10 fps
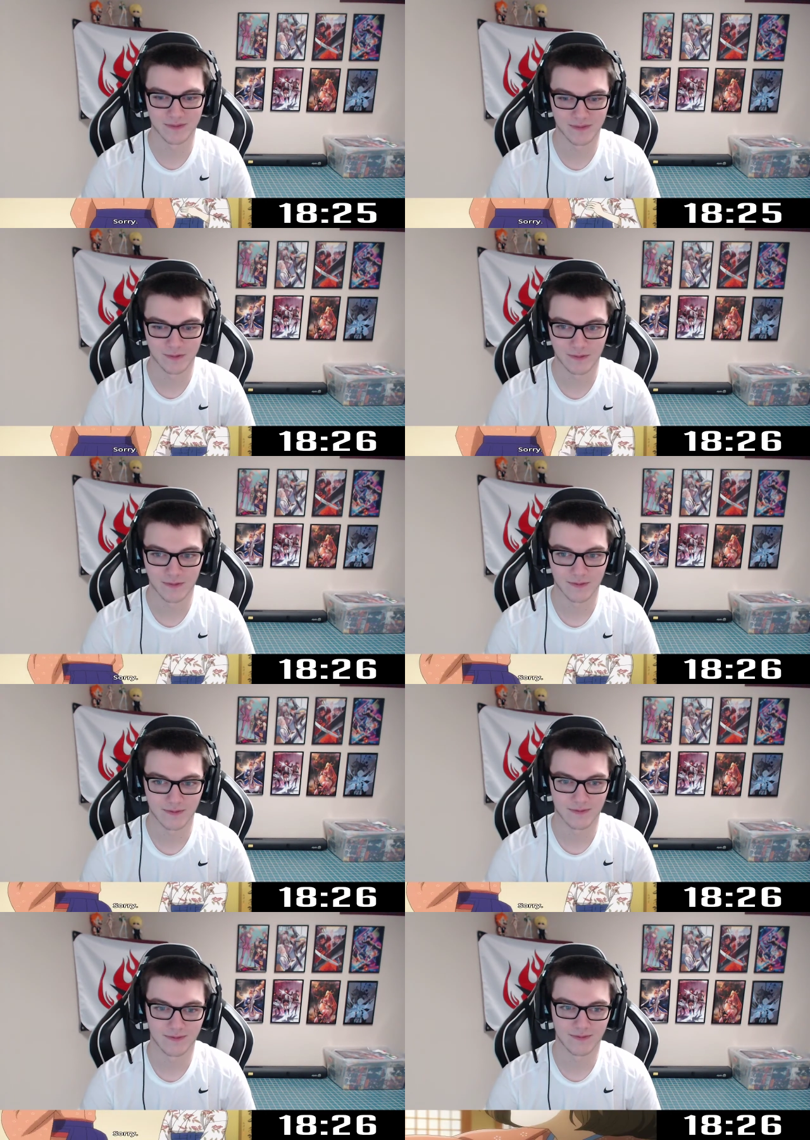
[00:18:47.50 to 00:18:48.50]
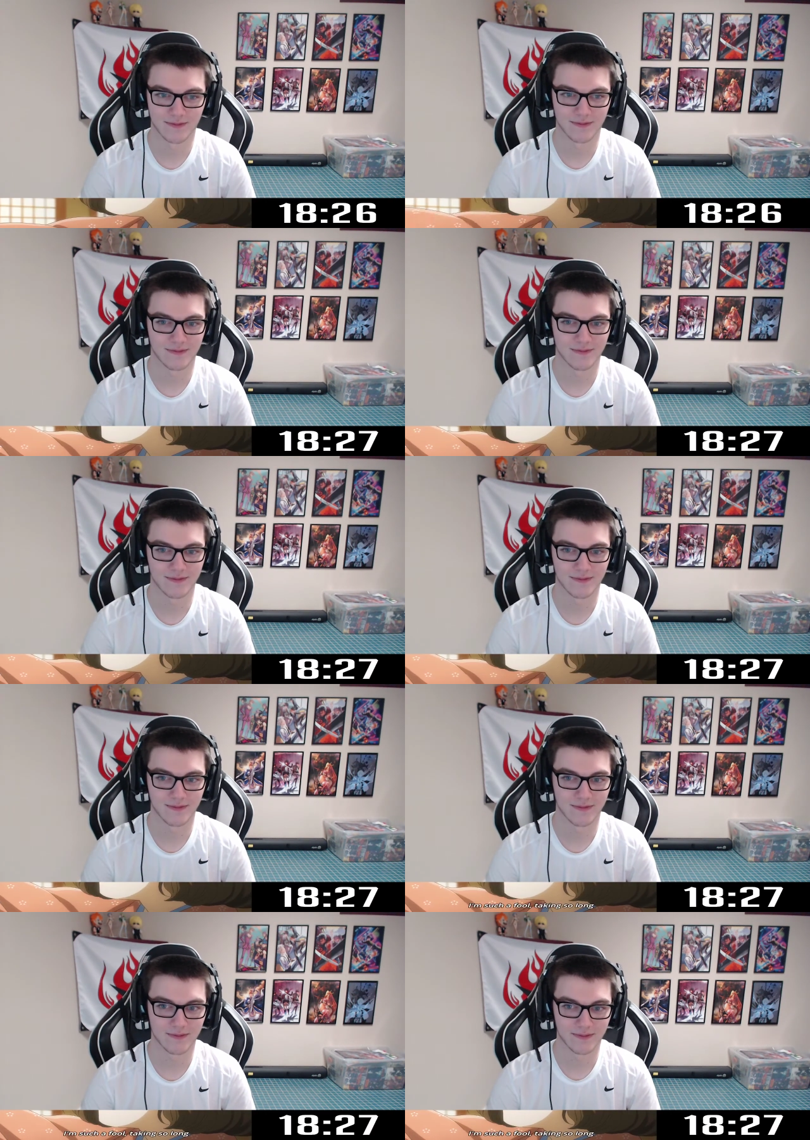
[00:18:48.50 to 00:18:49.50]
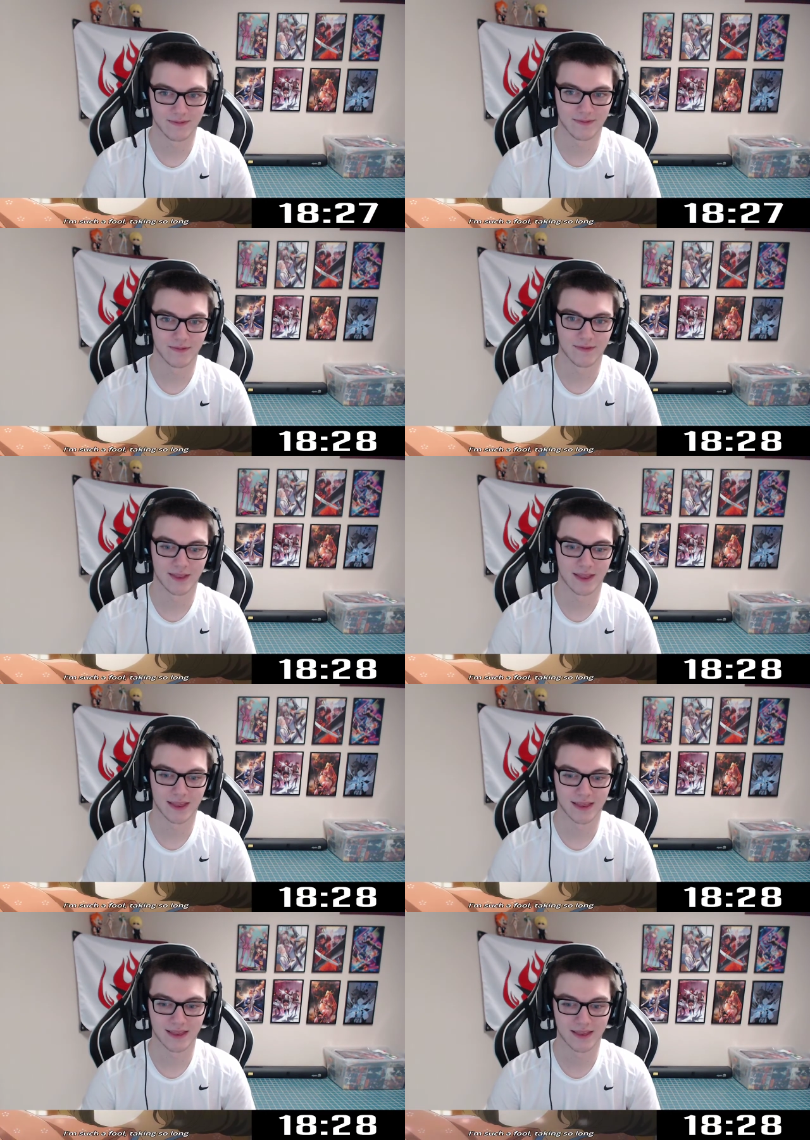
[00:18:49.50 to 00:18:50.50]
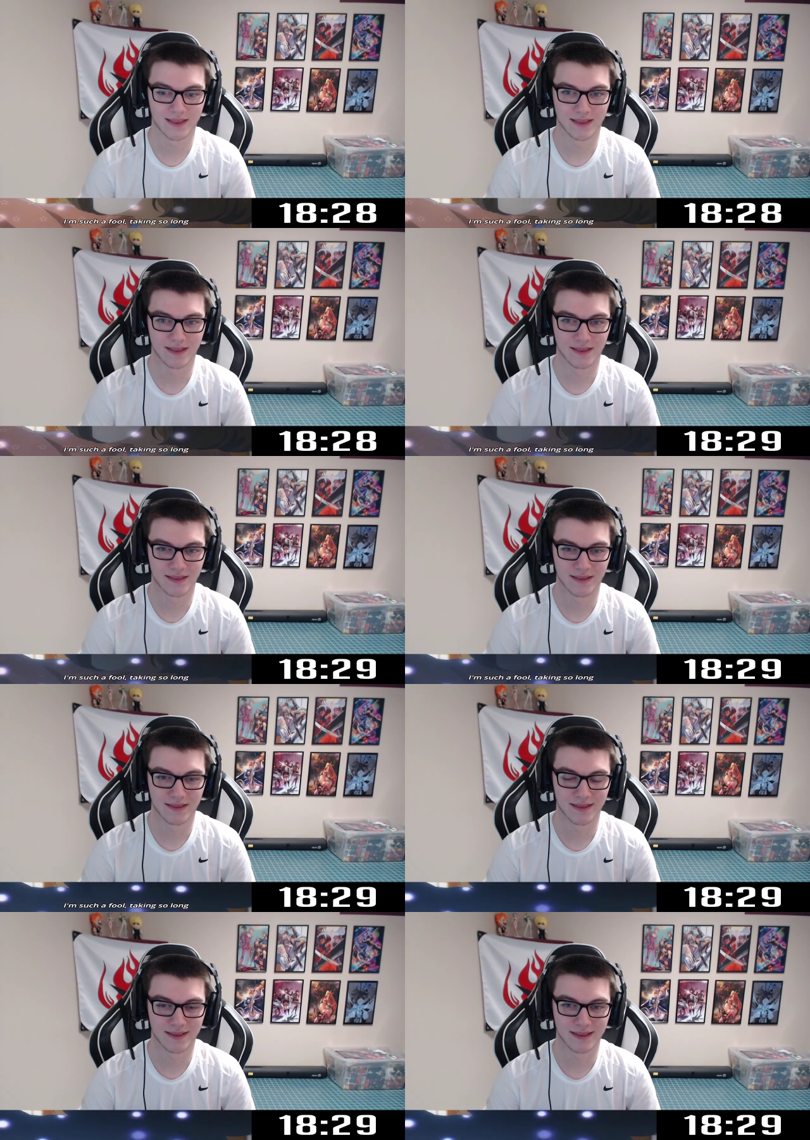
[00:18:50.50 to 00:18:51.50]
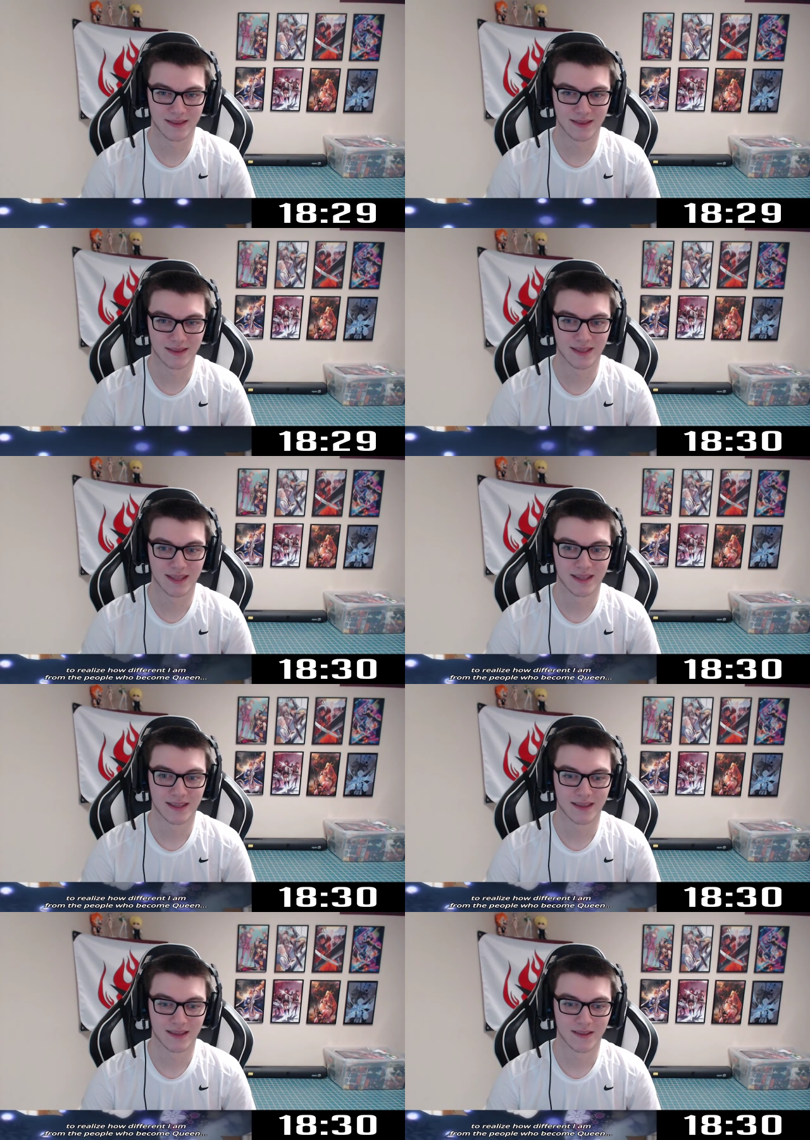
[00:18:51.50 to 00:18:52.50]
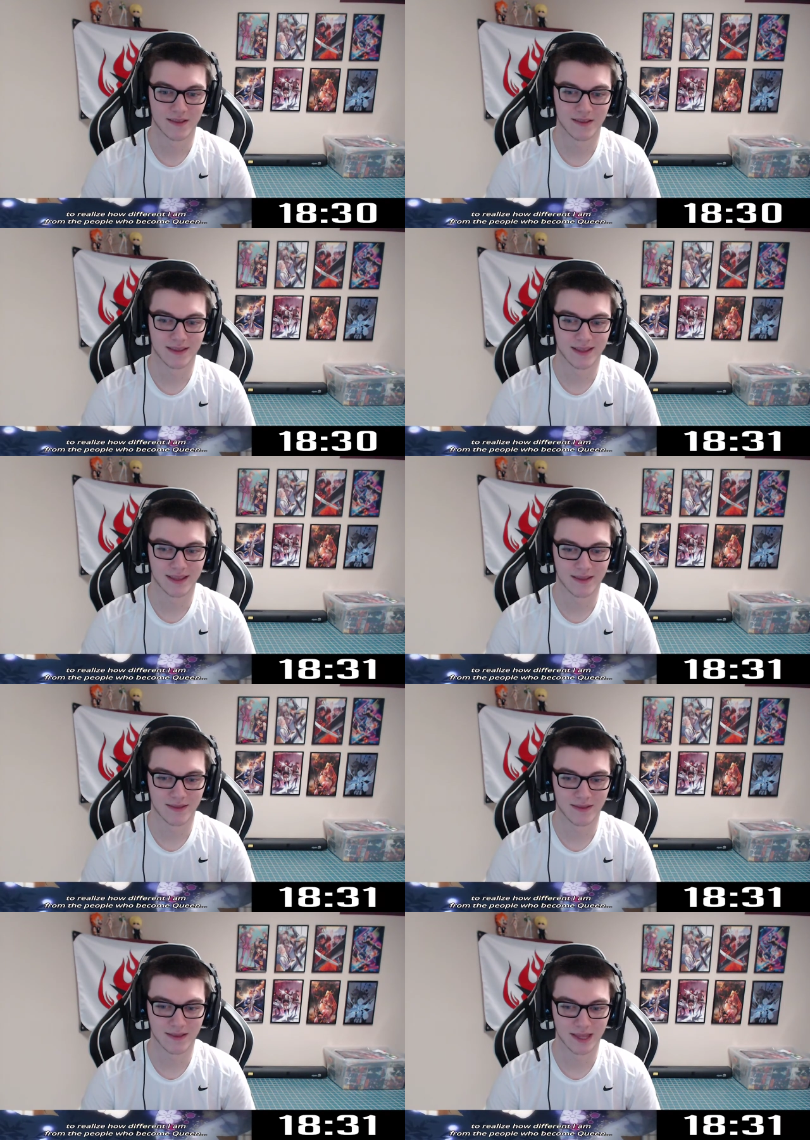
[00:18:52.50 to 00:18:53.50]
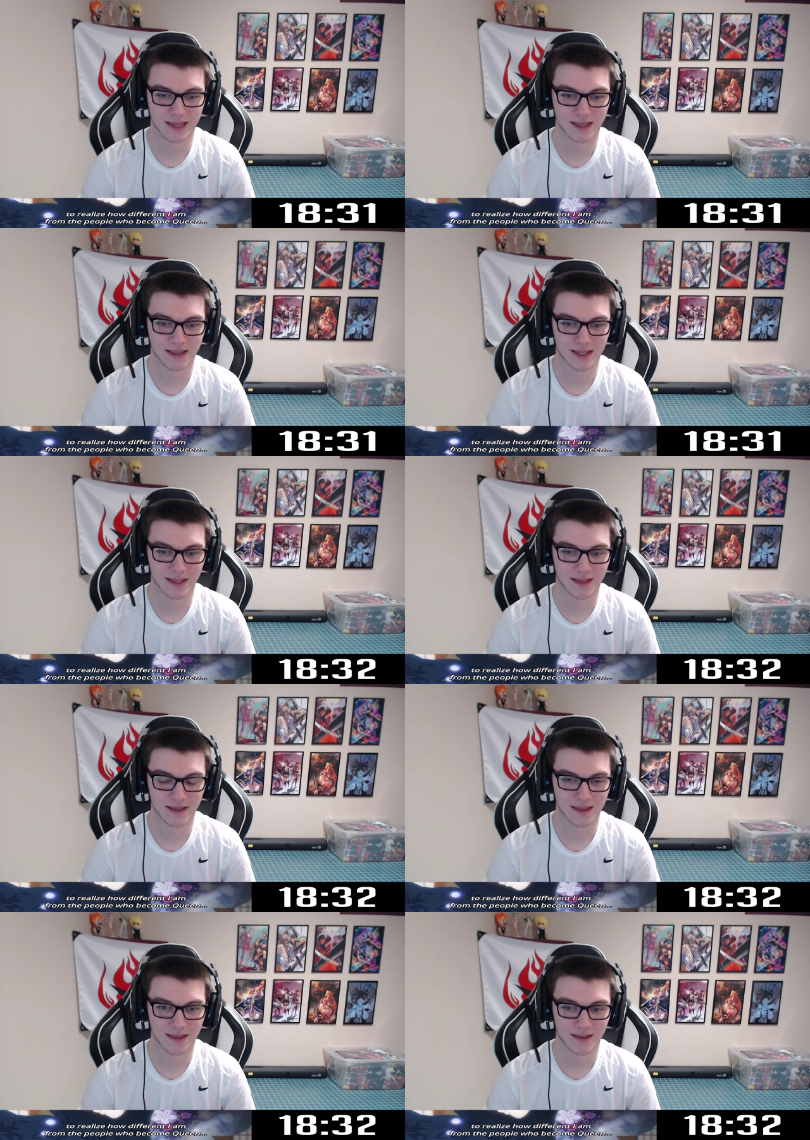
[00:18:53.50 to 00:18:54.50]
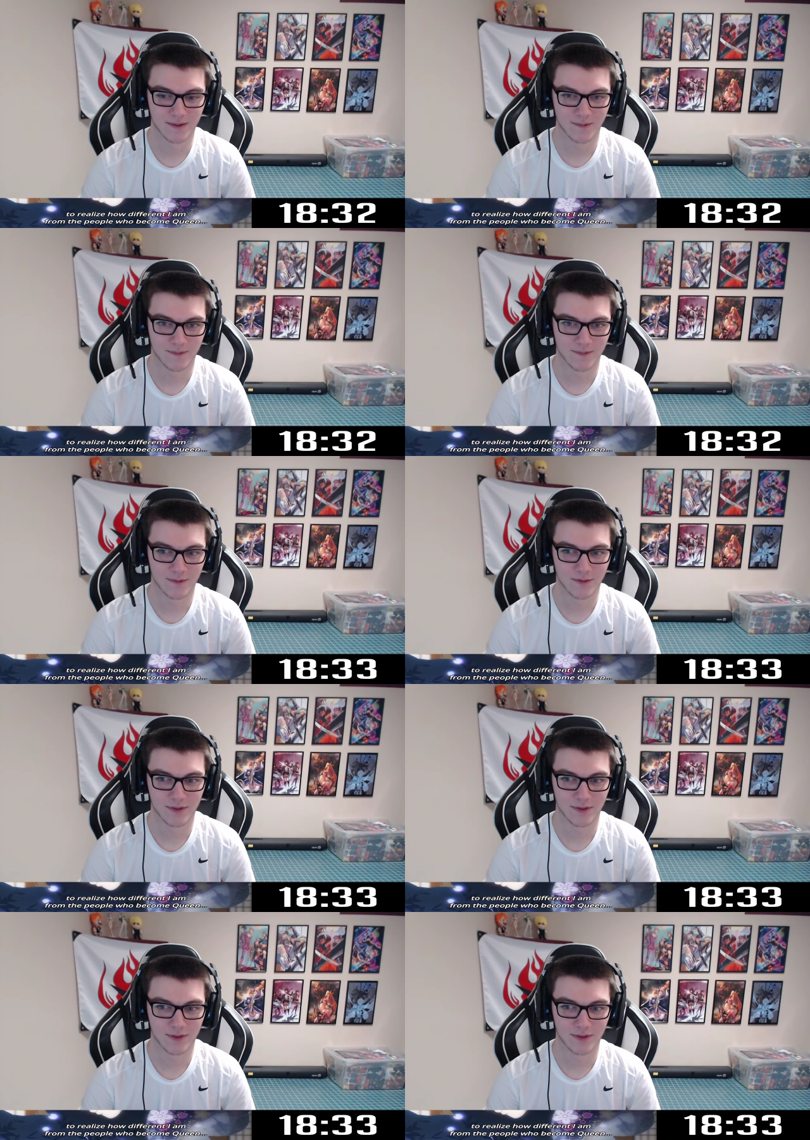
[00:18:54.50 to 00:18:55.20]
(silence)